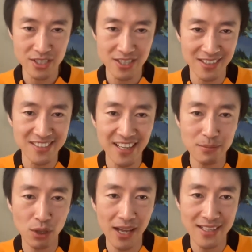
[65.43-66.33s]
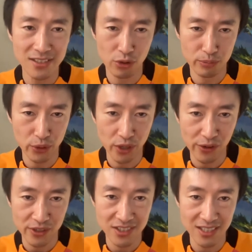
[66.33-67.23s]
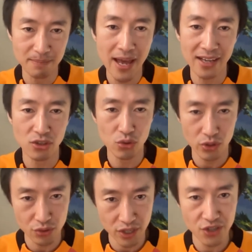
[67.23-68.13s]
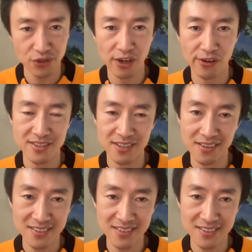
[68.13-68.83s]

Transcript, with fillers: which is a stabilized cryptocurrency pegged to a traditional currency.